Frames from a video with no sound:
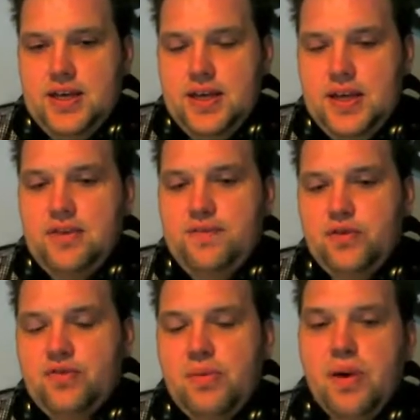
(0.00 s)
if you
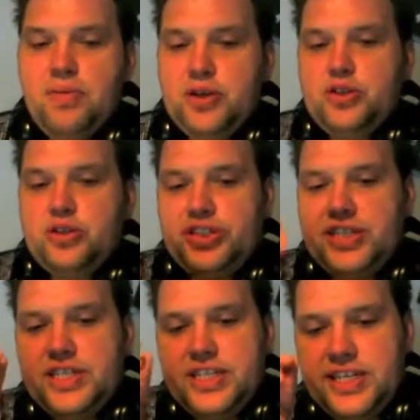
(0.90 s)
remember, you could
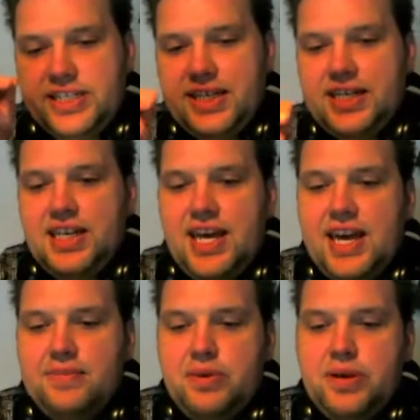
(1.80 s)
send a signal,
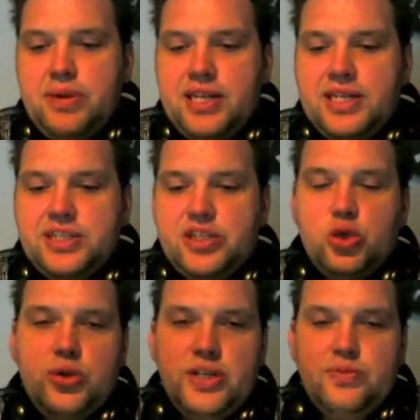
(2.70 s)
and we made it so
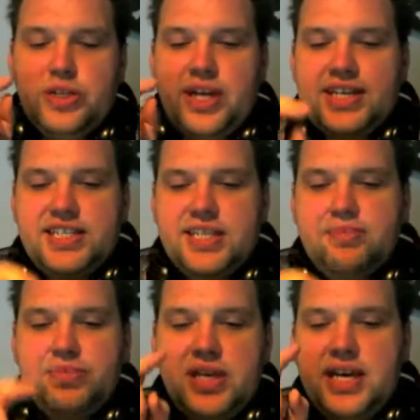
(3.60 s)
it would
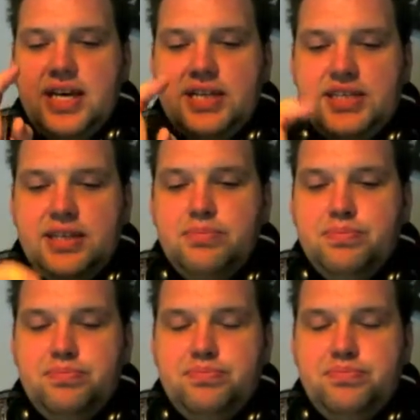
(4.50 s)
accept a
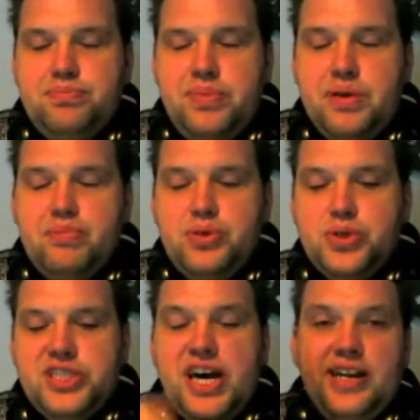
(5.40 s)
input
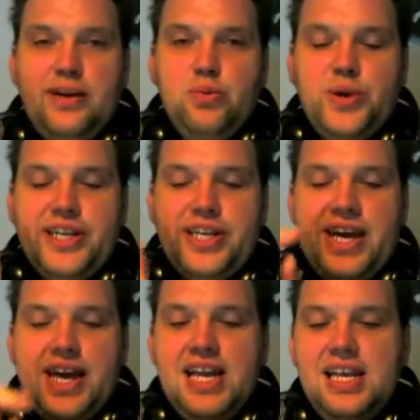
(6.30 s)
starting with an
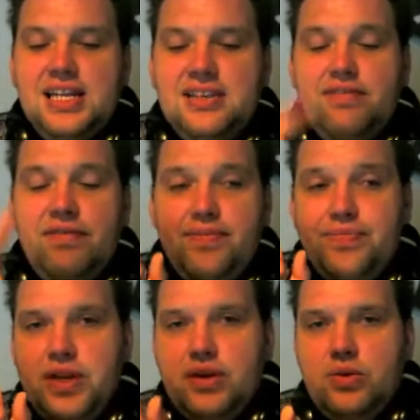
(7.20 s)
L,
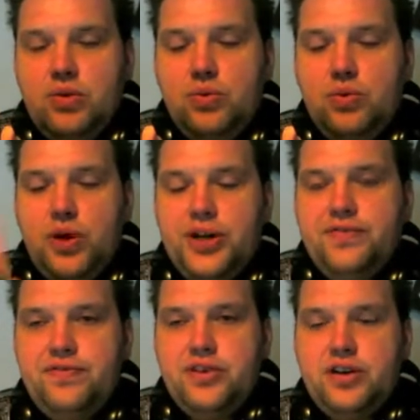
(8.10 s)
1
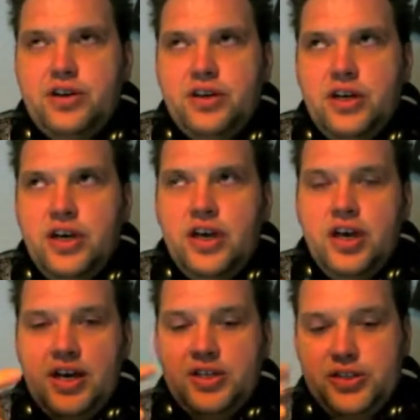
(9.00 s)
for
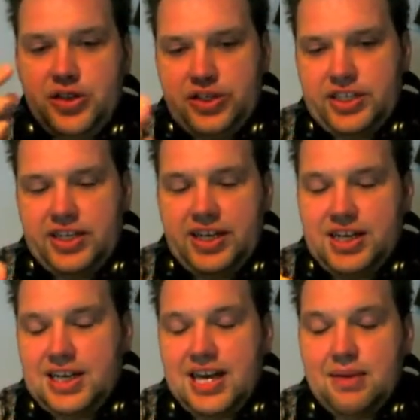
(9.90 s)
turning
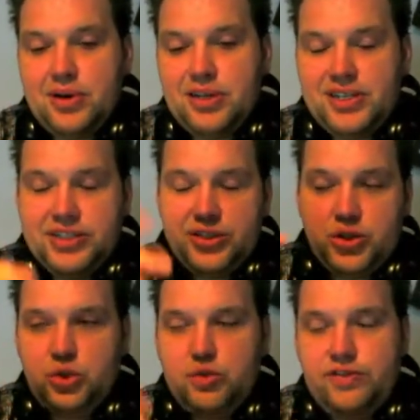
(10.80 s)
a lamp on,
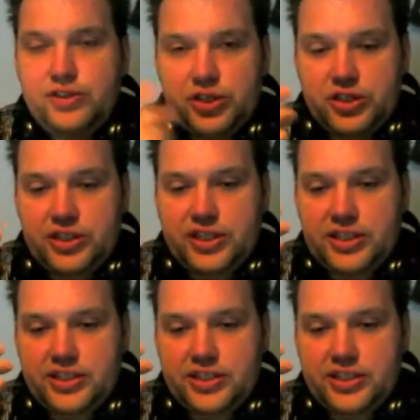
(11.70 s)
2 for turning it,